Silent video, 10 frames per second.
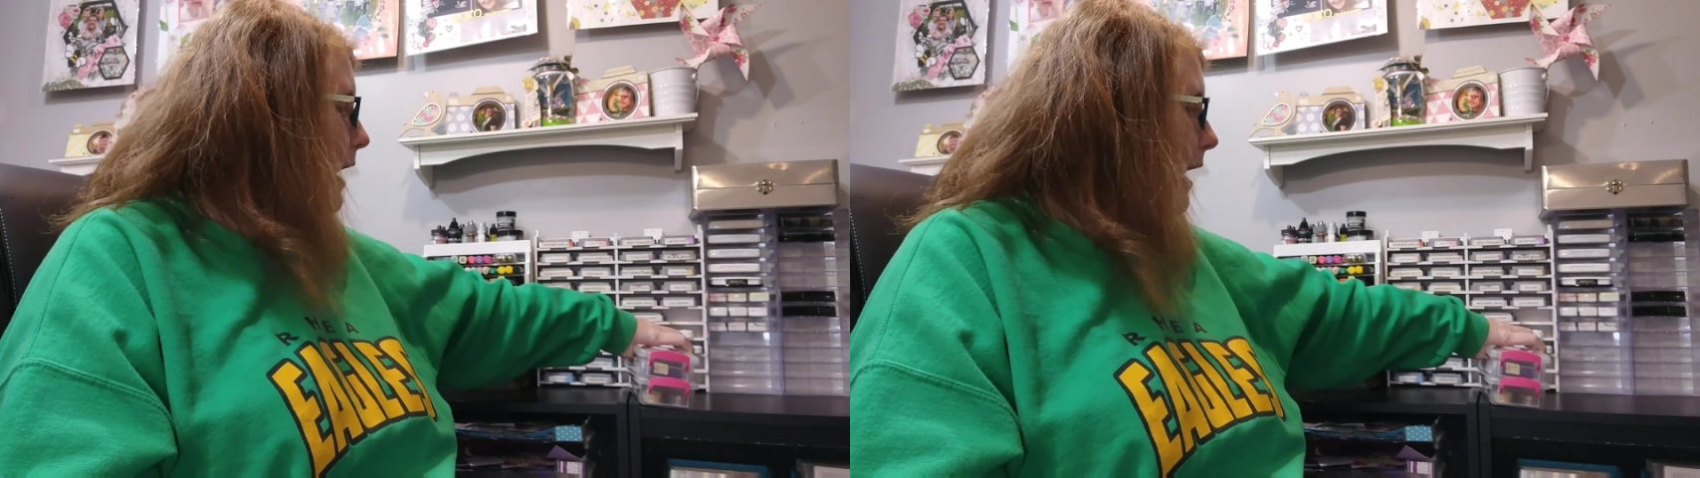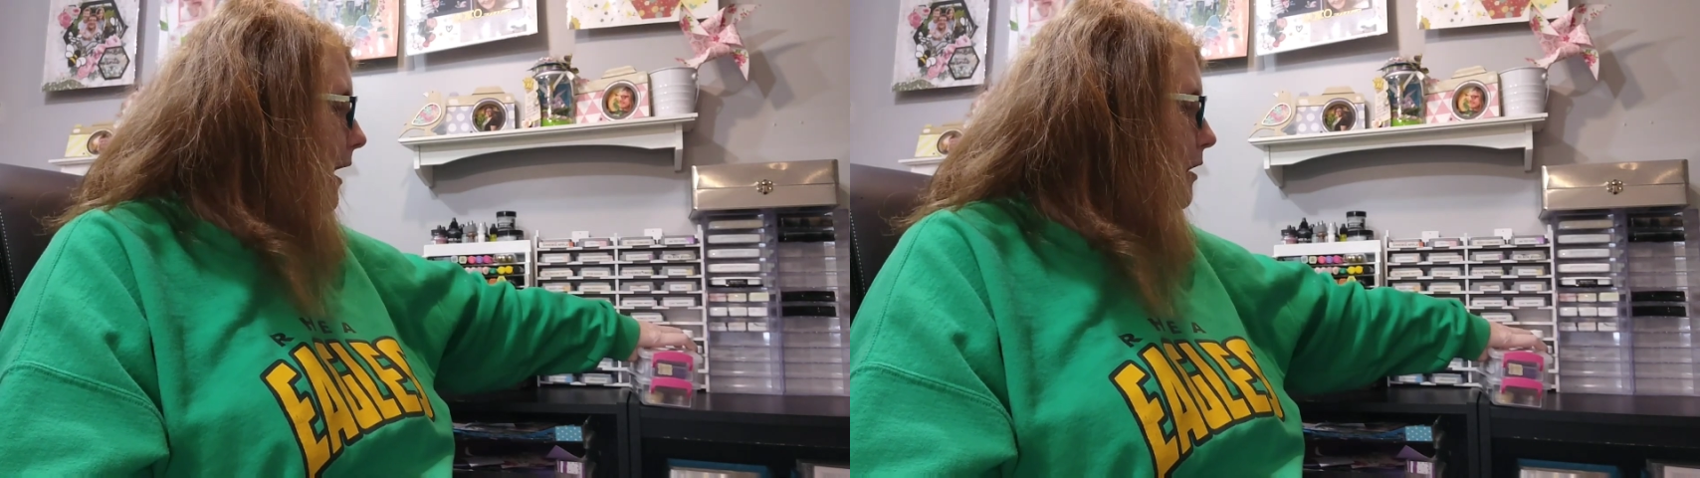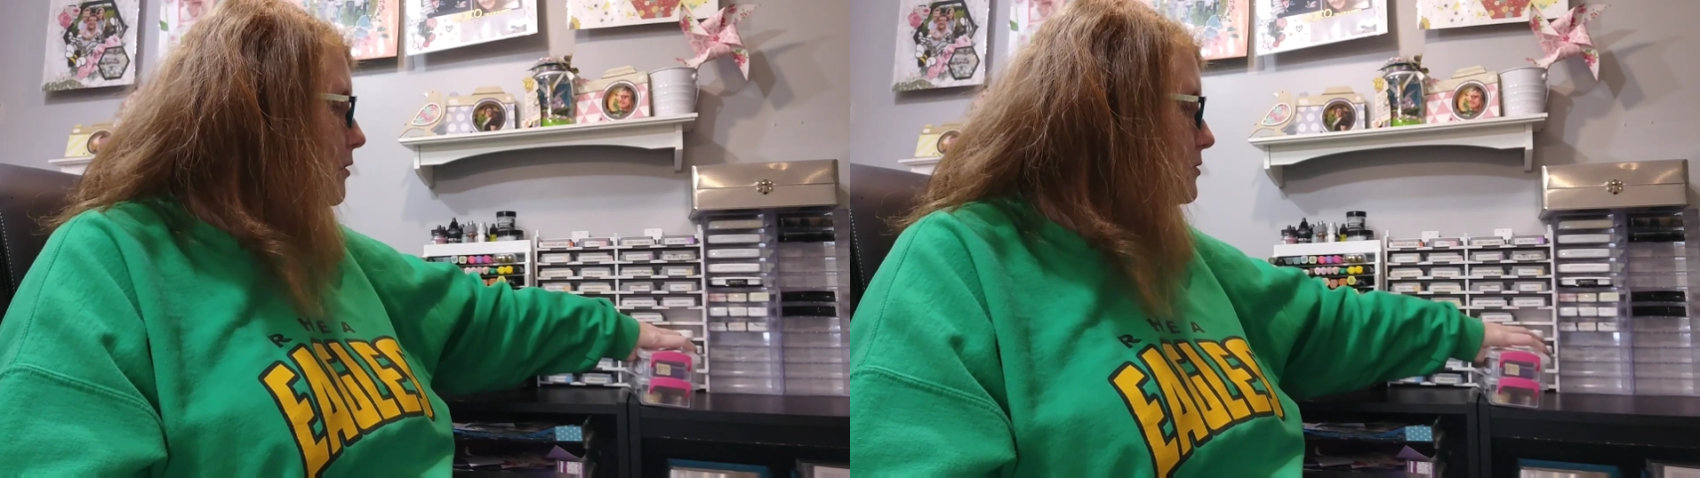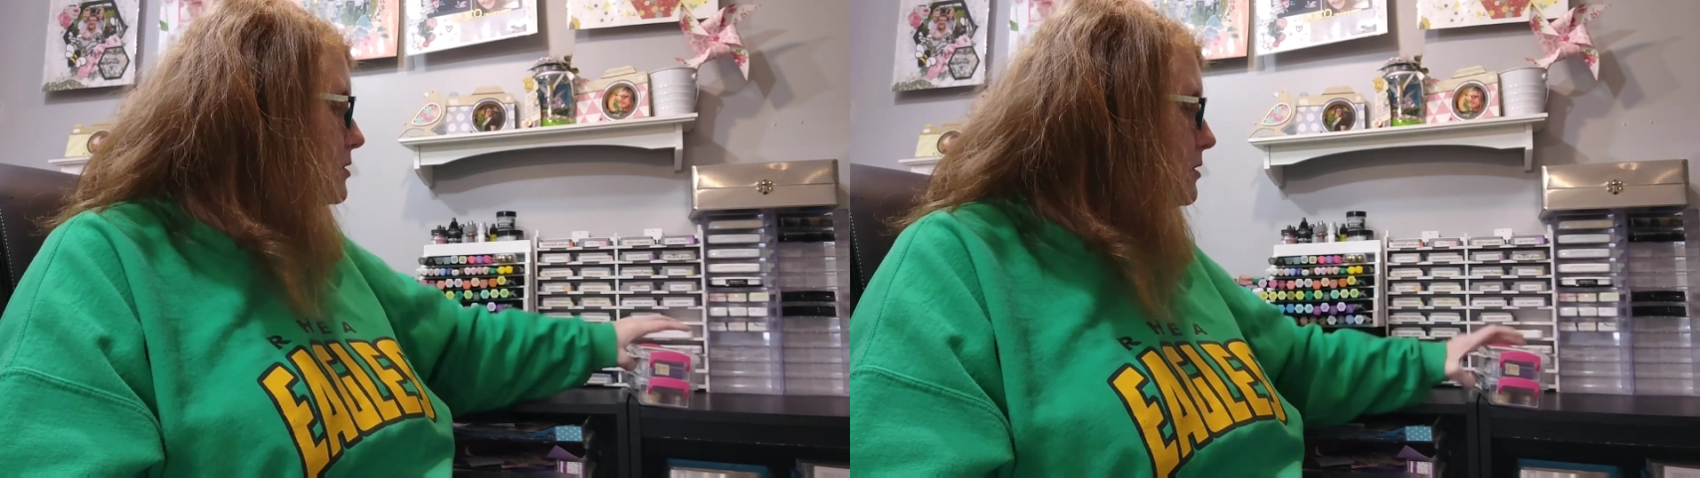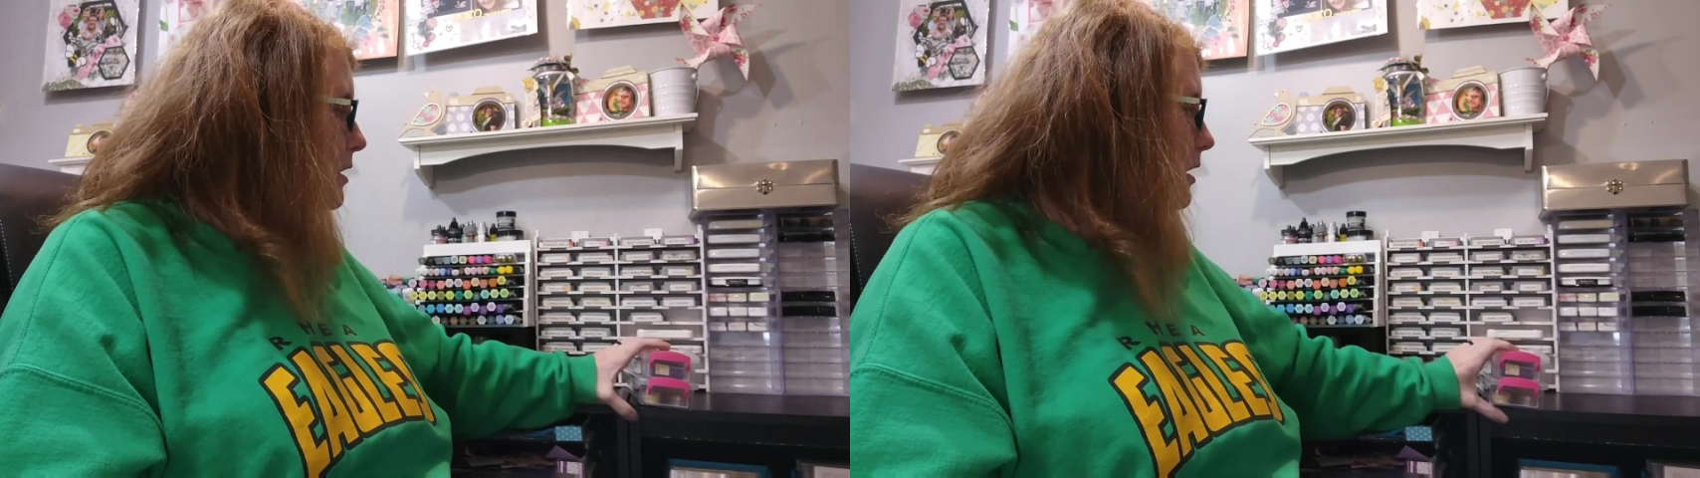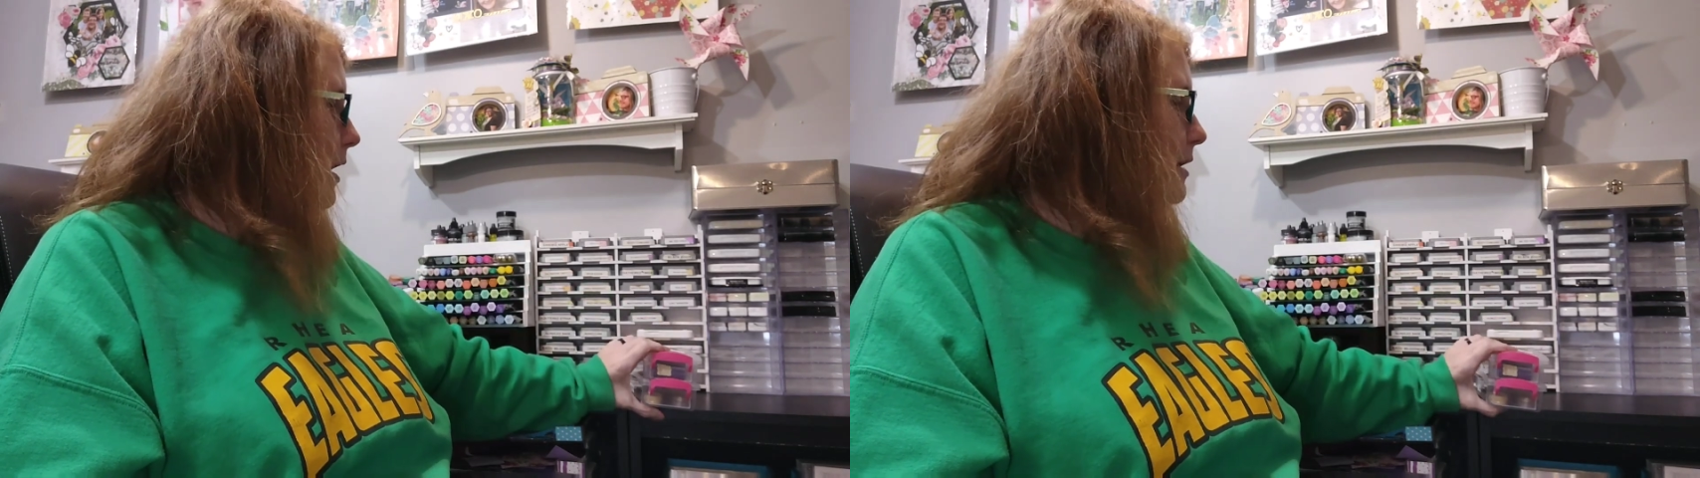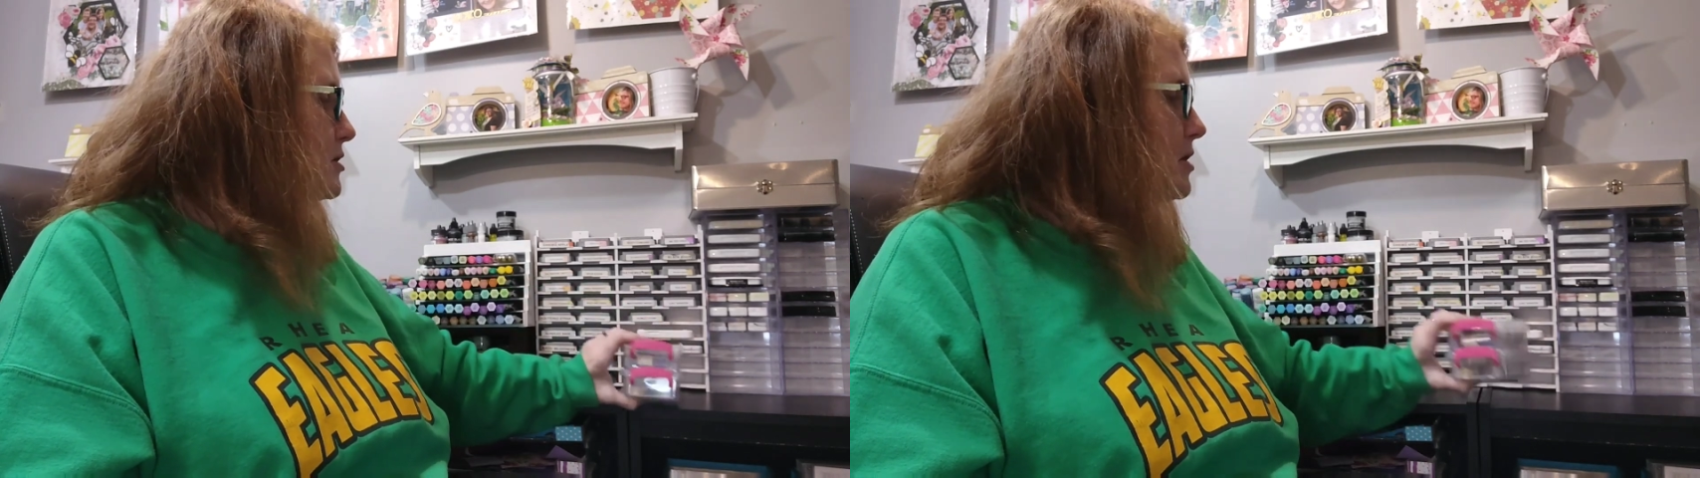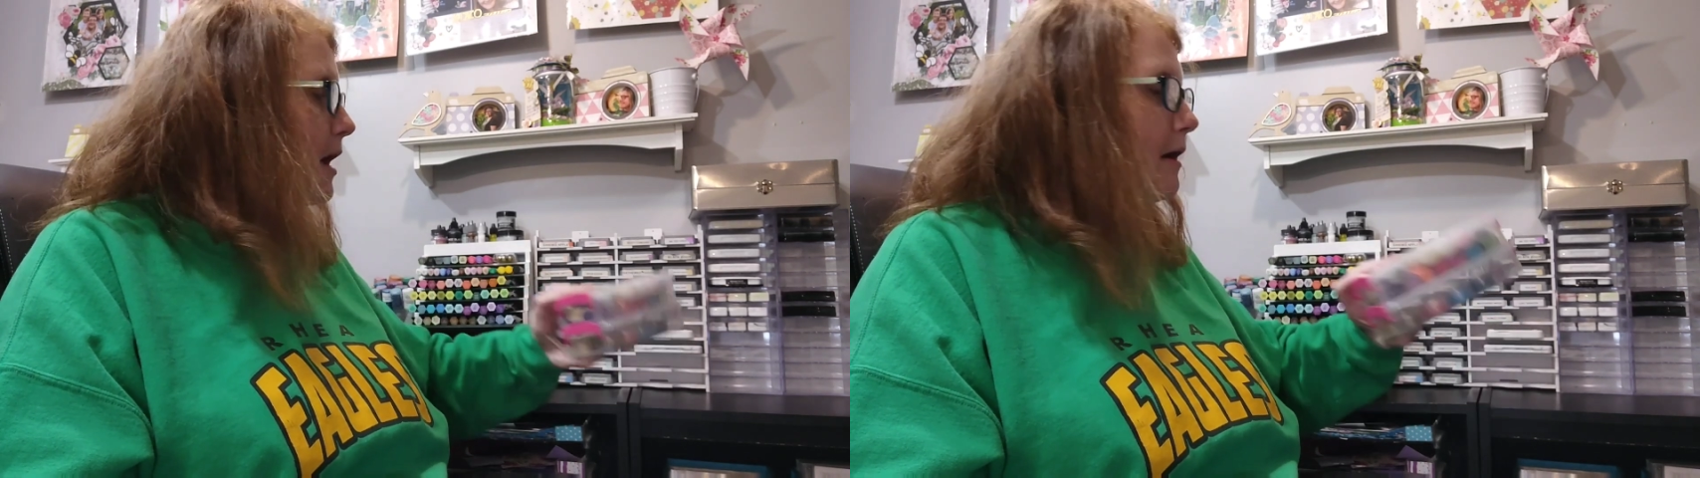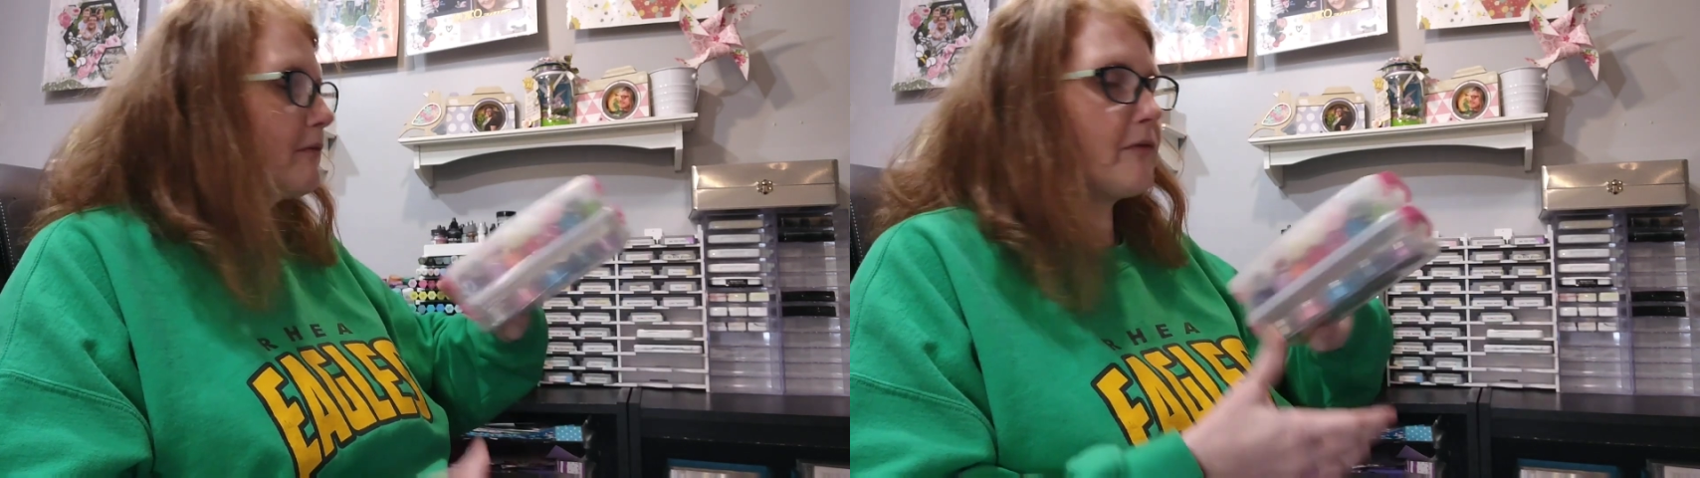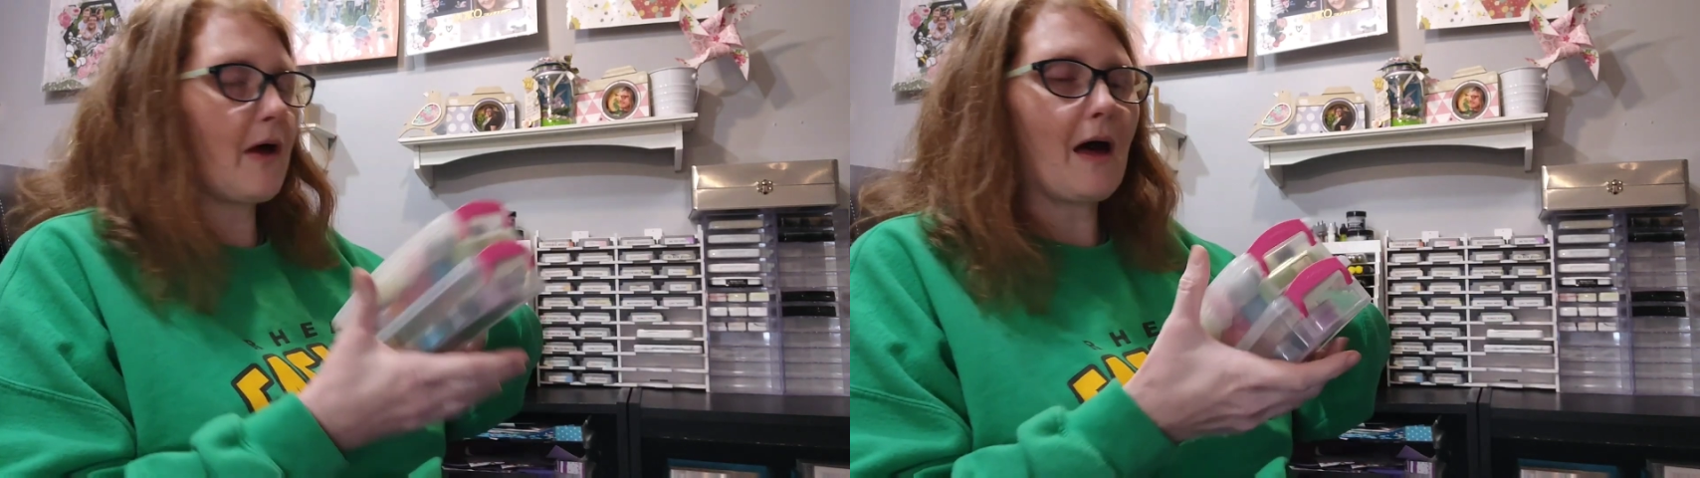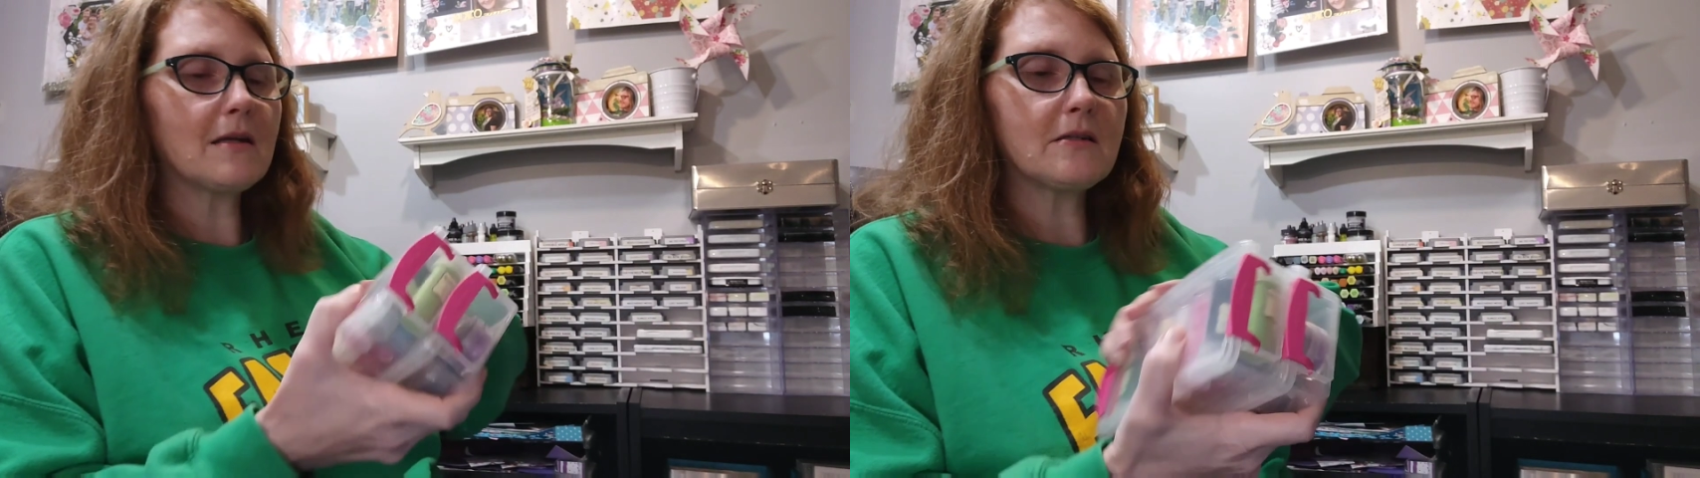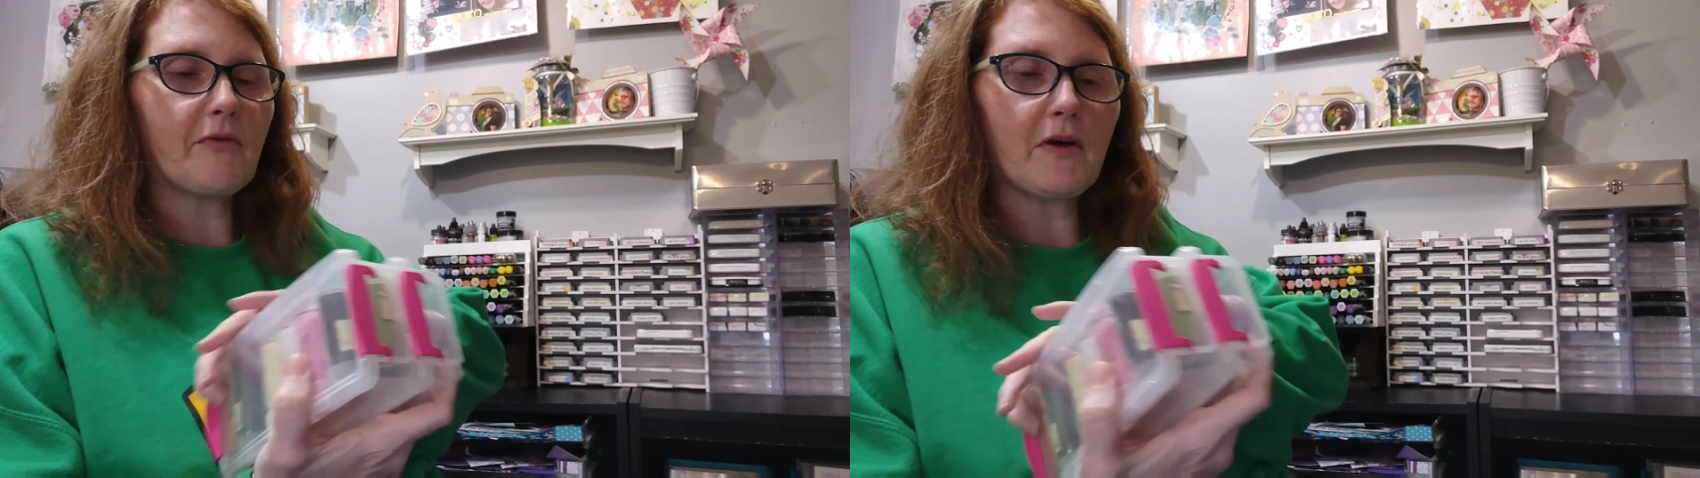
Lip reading: it out. And I just